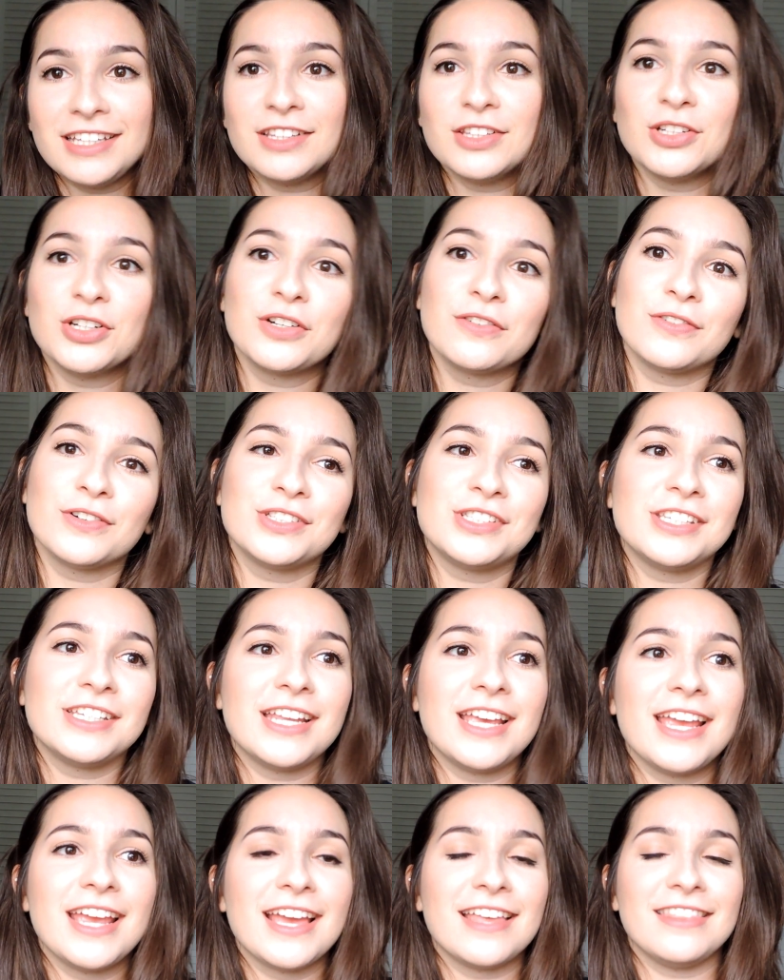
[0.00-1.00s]
the look for
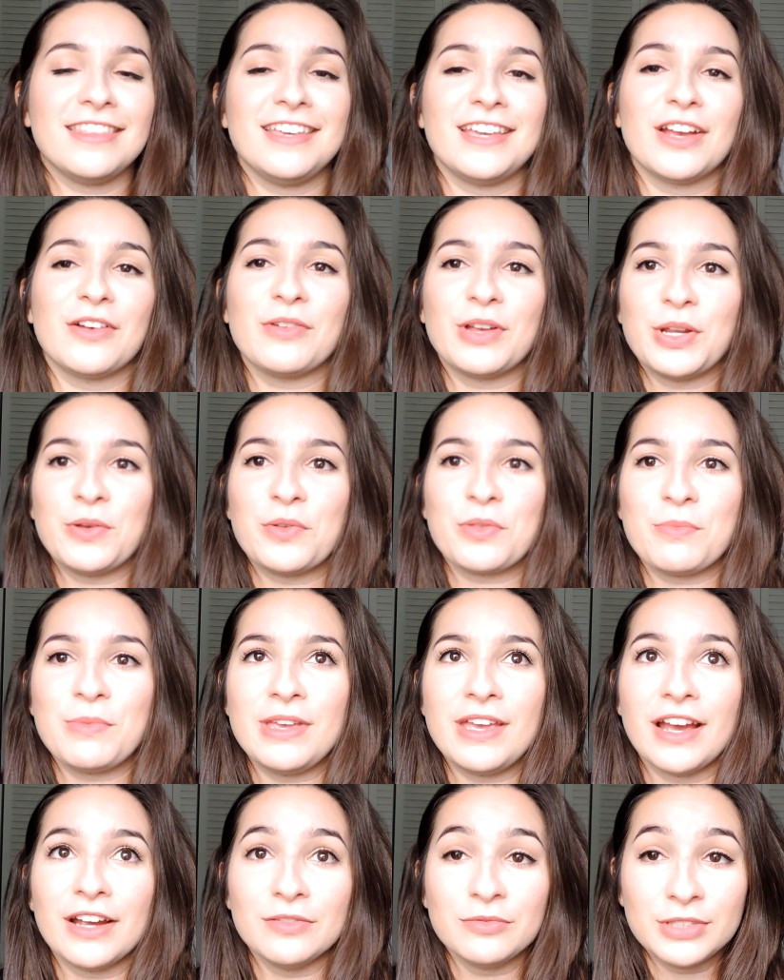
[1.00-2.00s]
today and the Get Ready With
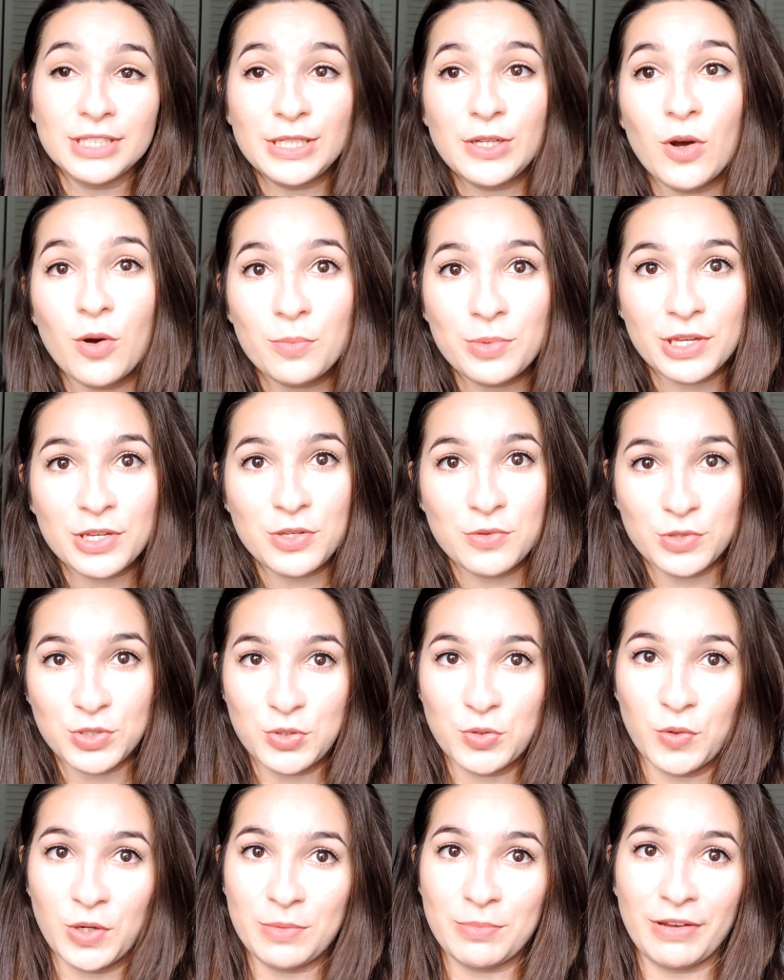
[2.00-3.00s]
Me. I really hope that you
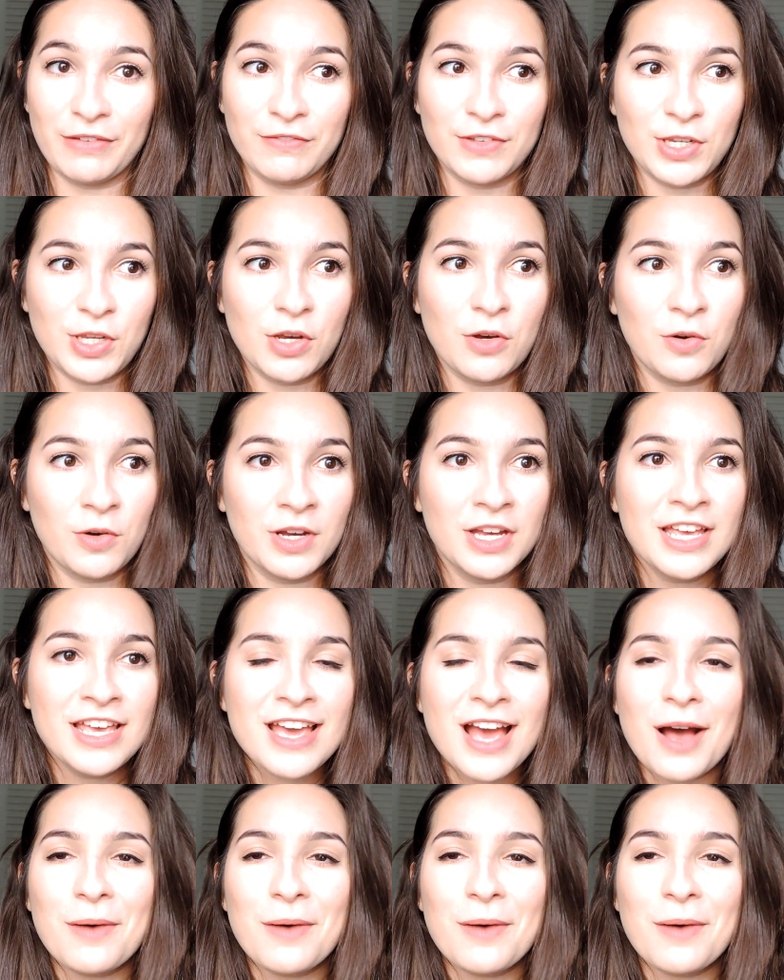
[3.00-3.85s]
enjoyed my video.